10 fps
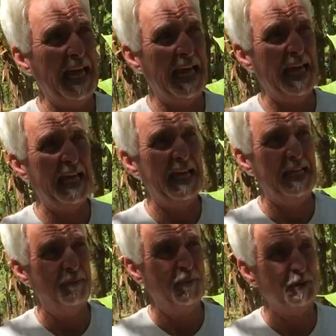
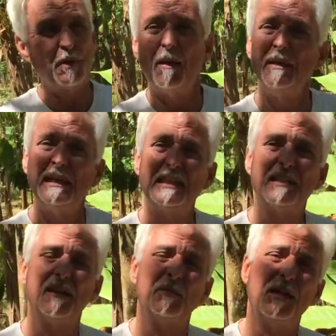And there's probably at least
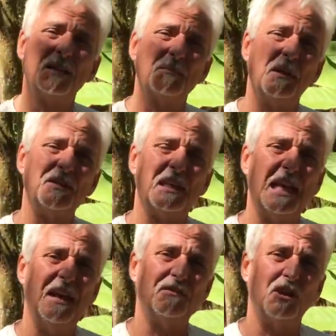another month and a
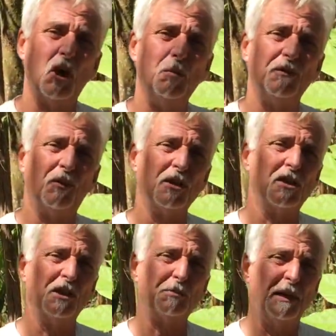half to go before it
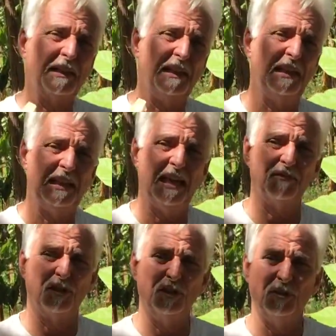starts sprinkling in the
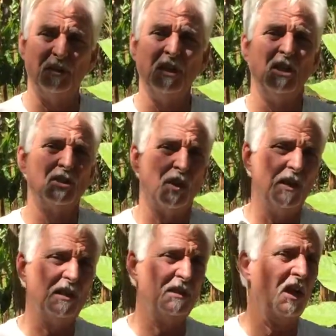afternoon. So
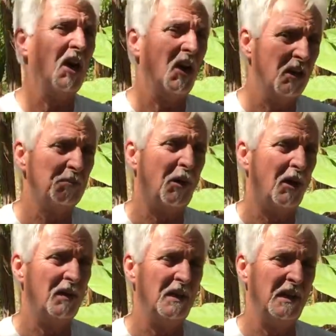this is the hard
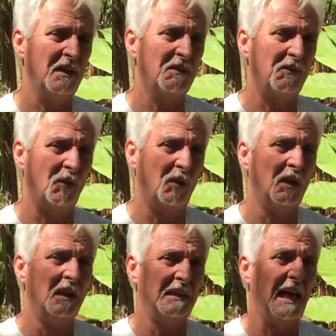part of the year for
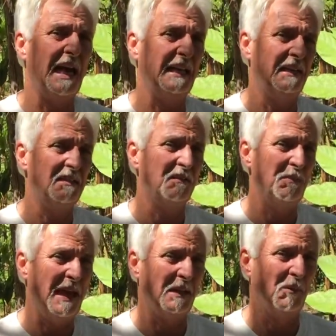the highlands of
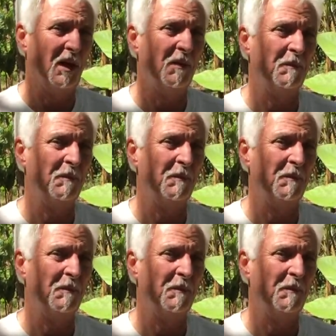Panama.